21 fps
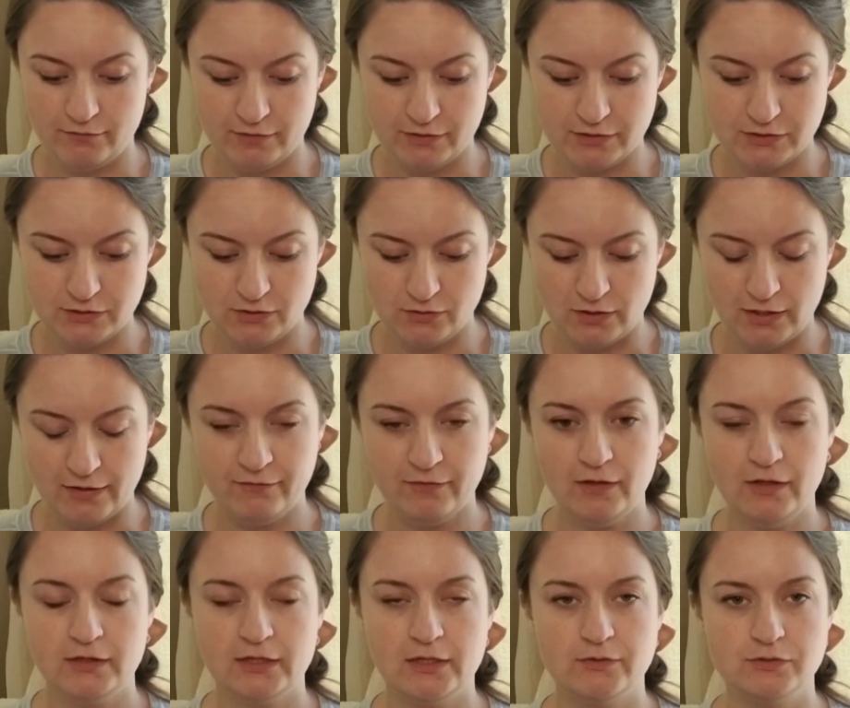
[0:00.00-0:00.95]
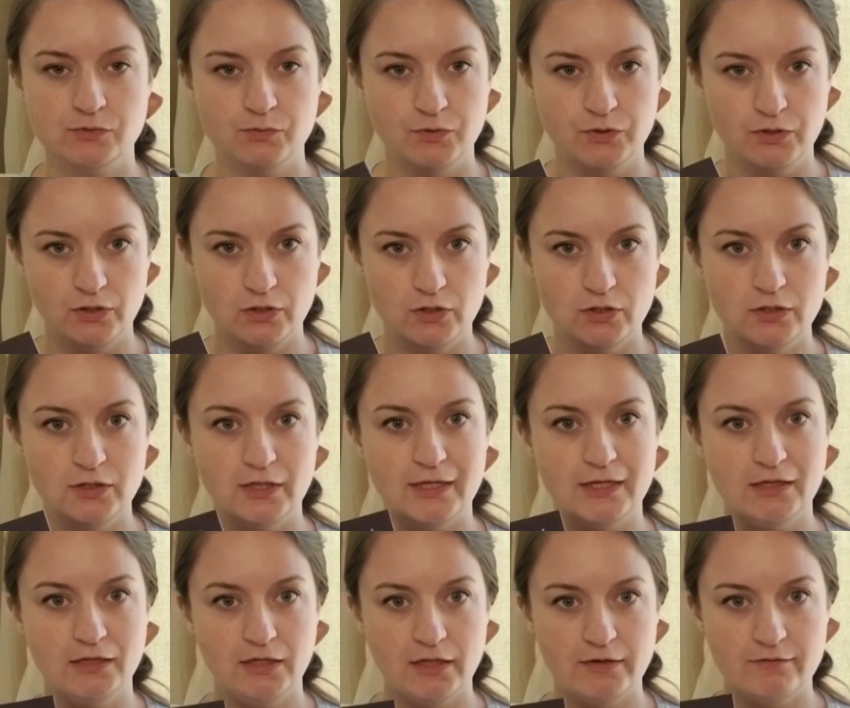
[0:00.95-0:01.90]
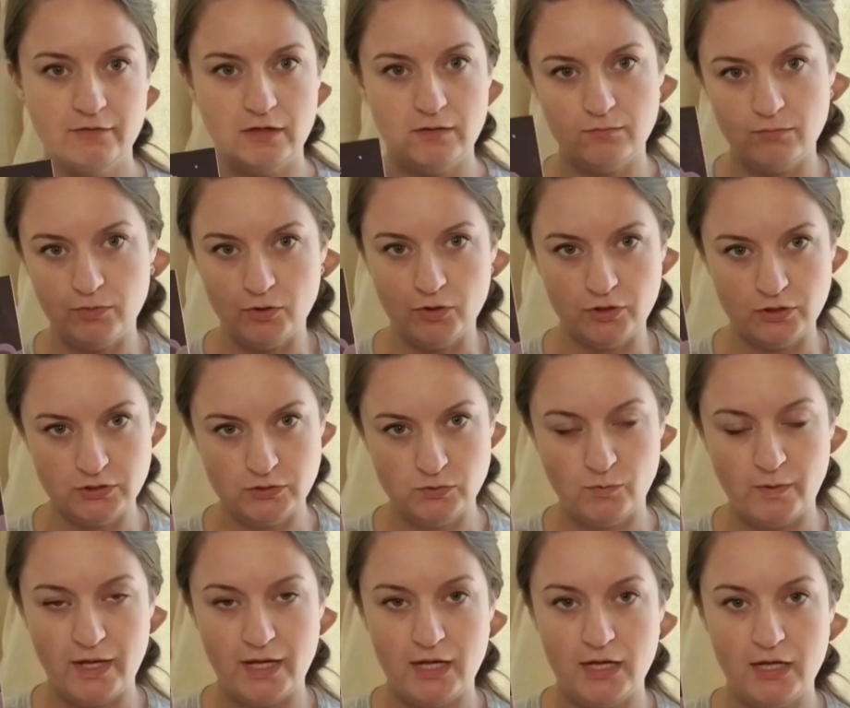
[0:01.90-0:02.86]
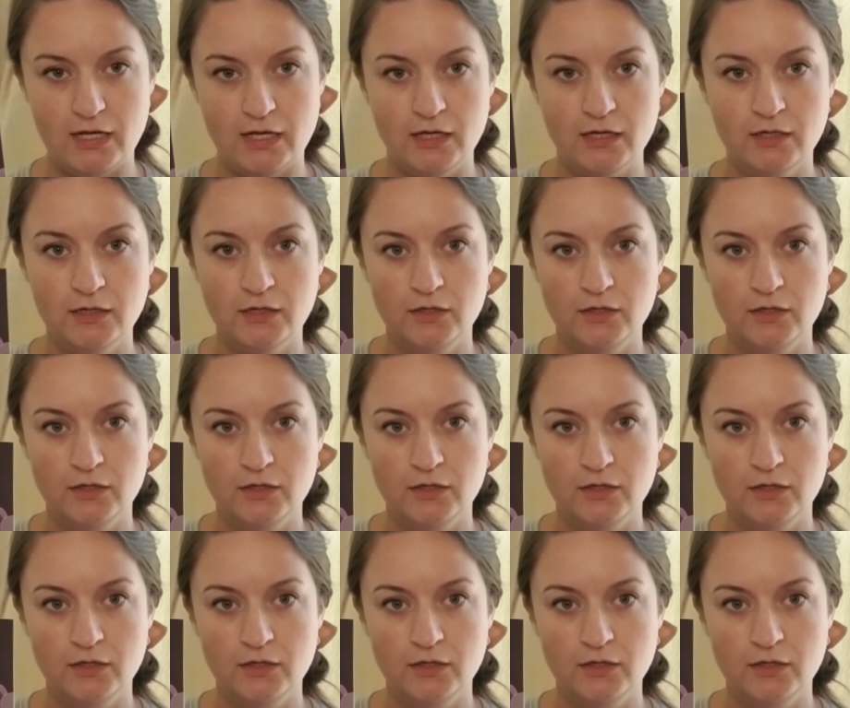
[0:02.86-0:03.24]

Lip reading: And so I feel like that was a really good like living books way